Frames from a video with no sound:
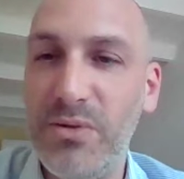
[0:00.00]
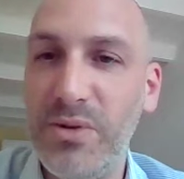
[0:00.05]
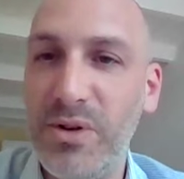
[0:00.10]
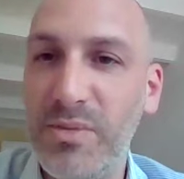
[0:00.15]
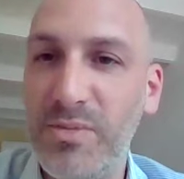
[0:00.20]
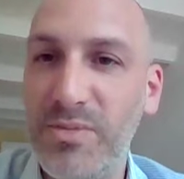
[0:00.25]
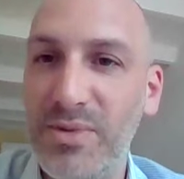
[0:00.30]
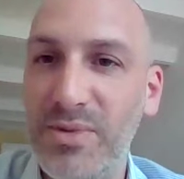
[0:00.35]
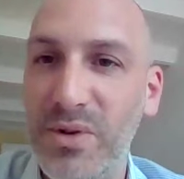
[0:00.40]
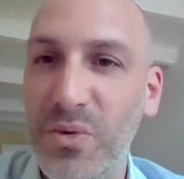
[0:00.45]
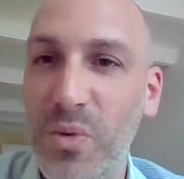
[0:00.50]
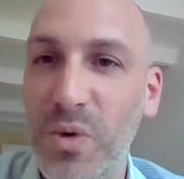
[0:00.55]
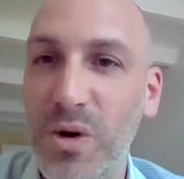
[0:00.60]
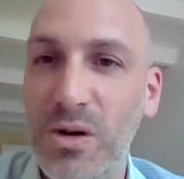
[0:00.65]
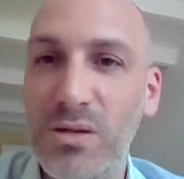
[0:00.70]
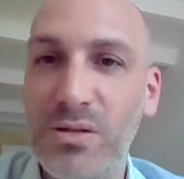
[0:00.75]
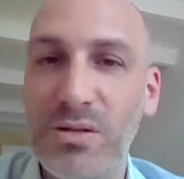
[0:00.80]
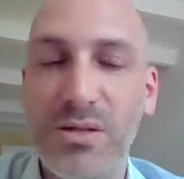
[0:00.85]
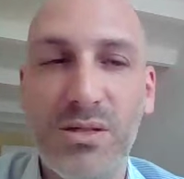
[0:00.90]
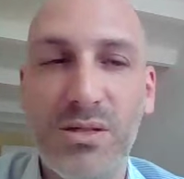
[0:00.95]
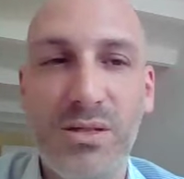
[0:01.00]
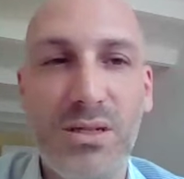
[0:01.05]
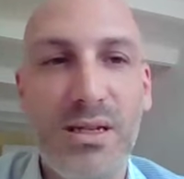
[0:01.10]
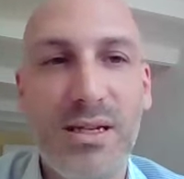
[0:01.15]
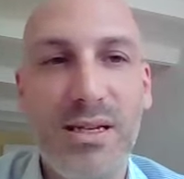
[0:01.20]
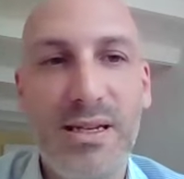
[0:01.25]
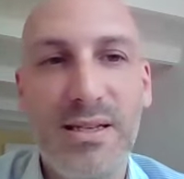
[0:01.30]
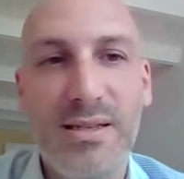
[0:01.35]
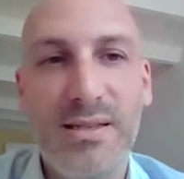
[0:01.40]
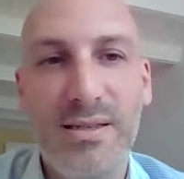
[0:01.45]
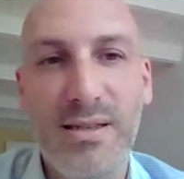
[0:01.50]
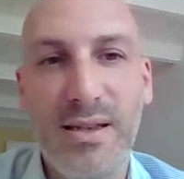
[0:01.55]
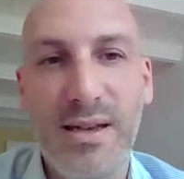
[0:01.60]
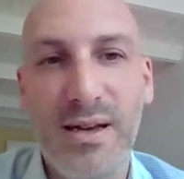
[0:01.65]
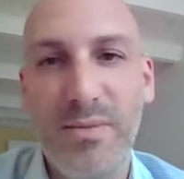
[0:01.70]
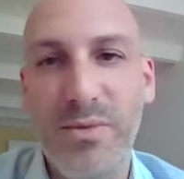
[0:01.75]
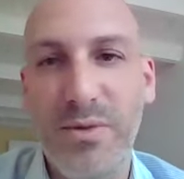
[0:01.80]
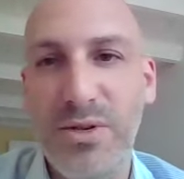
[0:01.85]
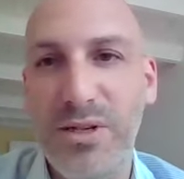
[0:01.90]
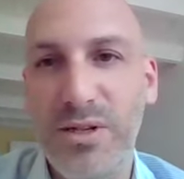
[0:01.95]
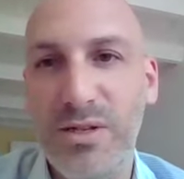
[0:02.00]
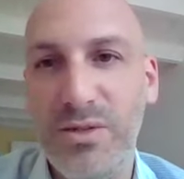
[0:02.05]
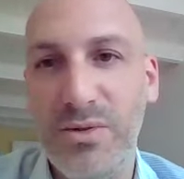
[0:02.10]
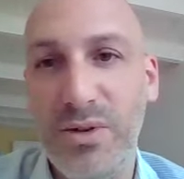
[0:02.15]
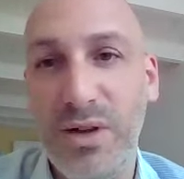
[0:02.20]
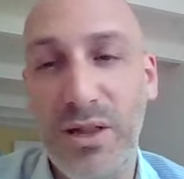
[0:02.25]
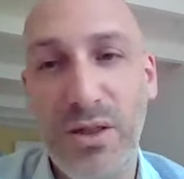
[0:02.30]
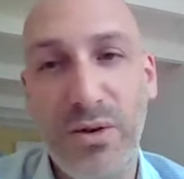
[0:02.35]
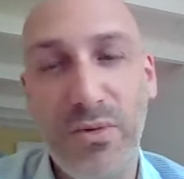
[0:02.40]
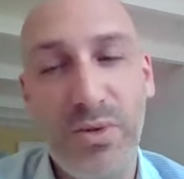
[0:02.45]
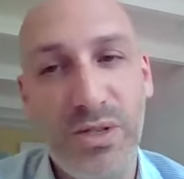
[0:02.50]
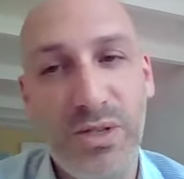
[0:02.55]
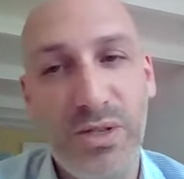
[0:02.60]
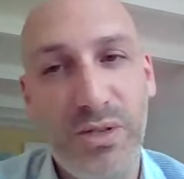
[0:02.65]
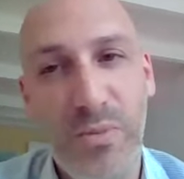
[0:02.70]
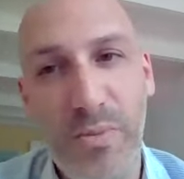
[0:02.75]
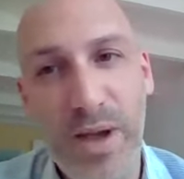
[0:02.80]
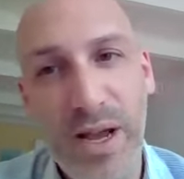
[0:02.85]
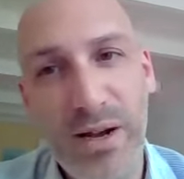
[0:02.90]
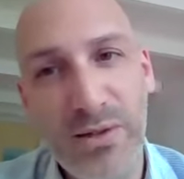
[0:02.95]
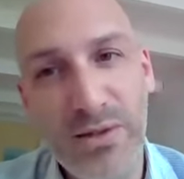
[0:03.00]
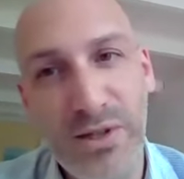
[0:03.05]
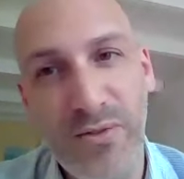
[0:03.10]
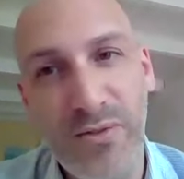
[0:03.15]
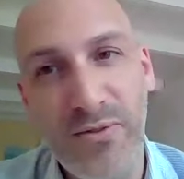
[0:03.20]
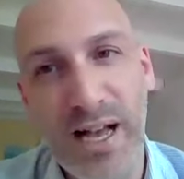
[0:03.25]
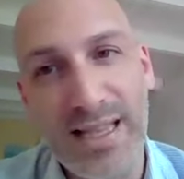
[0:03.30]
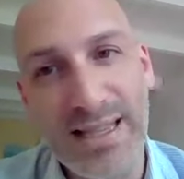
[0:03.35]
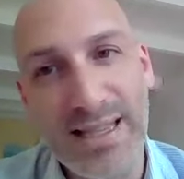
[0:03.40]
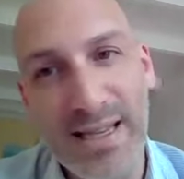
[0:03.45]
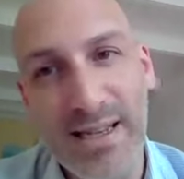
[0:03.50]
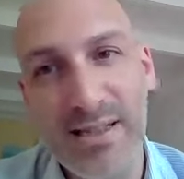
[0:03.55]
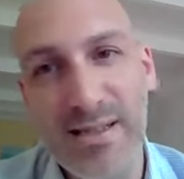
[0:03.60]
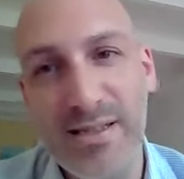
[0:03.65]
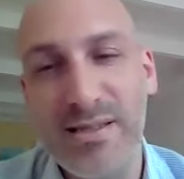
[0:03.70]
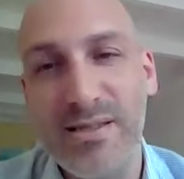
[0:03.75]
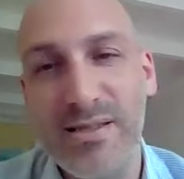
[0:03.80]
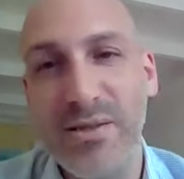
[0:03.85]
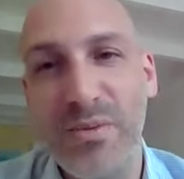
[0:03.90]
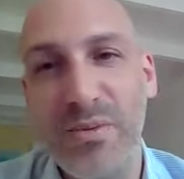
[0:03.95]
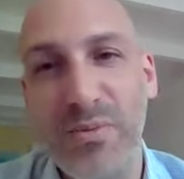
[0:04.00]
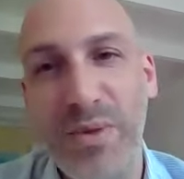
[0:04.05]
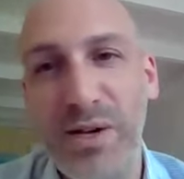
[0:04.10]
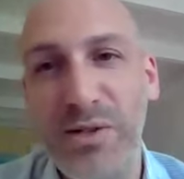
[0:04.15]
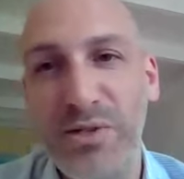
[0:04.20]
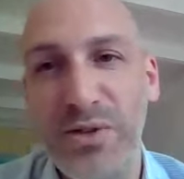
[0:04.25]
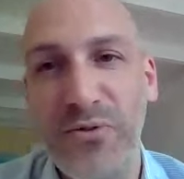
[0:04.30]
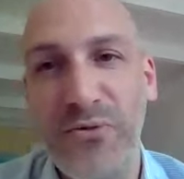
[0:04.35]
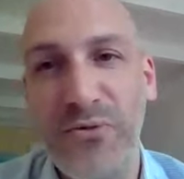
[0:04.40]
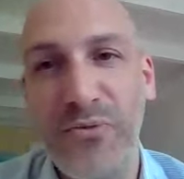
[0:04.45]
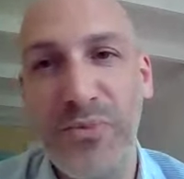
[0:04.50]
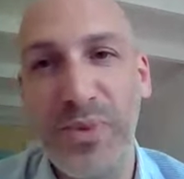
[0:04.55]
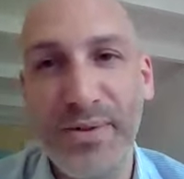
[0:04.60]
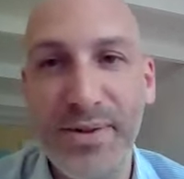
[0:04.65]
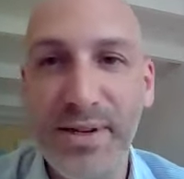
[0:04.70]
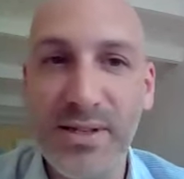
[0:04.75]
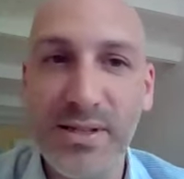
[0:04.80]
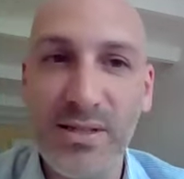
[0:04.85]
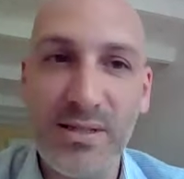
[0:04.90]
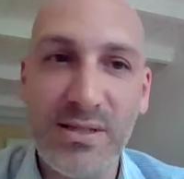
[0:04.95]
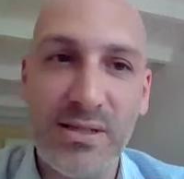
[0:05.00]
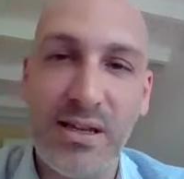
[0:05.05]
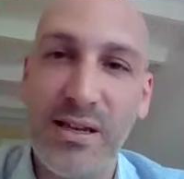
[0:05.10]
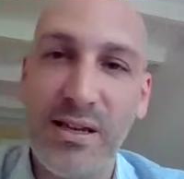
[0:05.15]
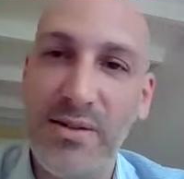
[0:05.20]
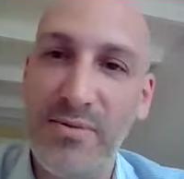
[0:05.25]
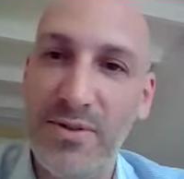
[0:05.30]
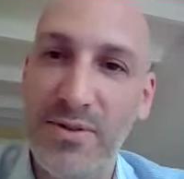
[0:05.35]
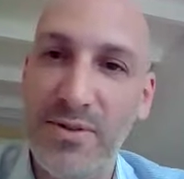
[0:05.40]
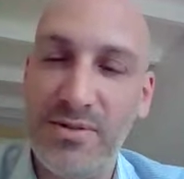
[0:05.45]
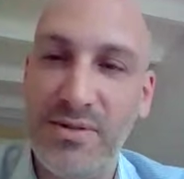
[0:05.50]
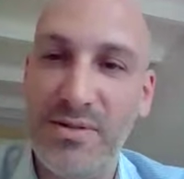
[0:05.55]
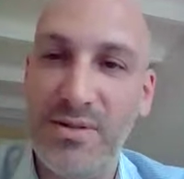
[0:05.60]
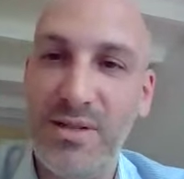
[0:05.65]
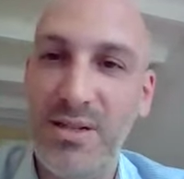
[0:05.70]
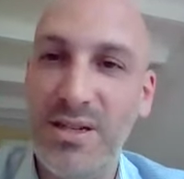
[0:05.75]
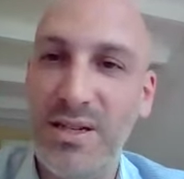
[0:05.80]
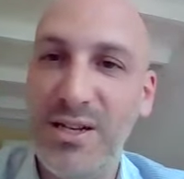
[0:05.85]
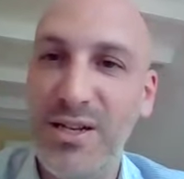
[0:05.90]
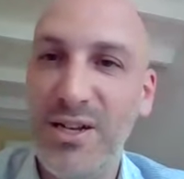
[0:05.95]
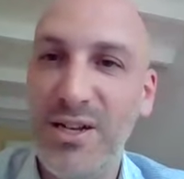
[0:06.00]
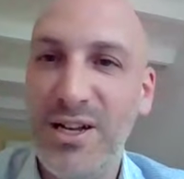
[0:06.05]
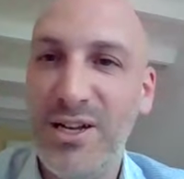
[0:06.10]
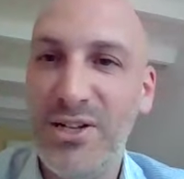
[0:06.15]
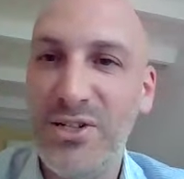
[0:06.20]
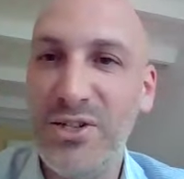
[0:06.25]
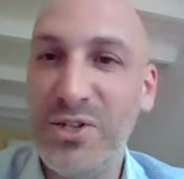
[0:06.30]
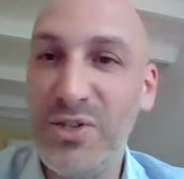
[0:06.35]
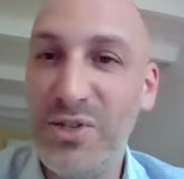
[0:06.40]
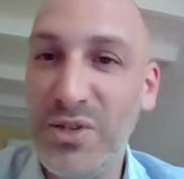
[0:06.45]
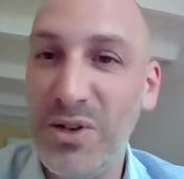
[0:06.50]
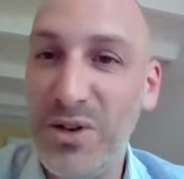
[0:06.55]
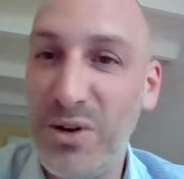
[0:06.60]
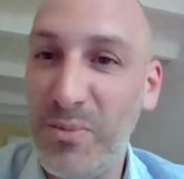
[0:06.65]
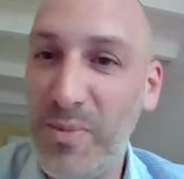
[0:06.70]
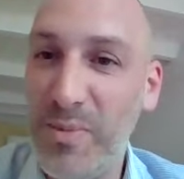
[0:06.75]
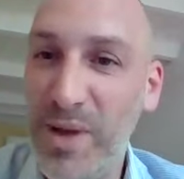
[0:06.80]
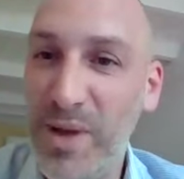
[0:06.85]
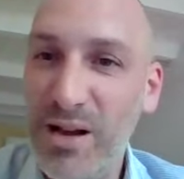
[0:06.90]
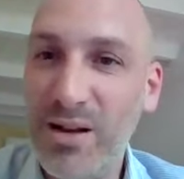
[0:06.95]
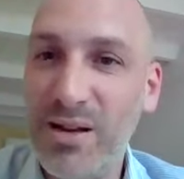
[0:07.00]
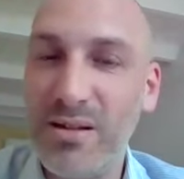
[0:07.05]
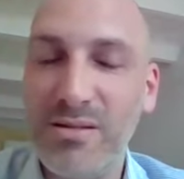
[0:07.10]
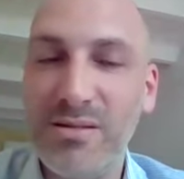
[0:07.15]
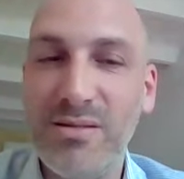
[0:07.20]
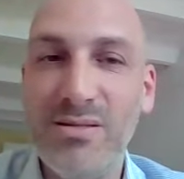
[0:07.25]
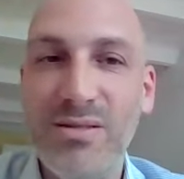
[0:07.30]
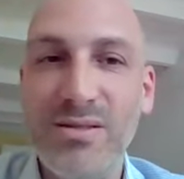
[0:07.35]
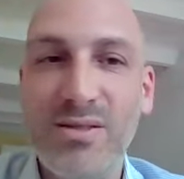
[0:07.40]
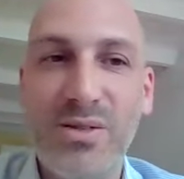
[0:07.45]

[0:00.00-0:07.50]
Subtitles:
Europe Awards ceremony together with the mayors of Athens, the mayors of Paris, and even Chancellor Merkel.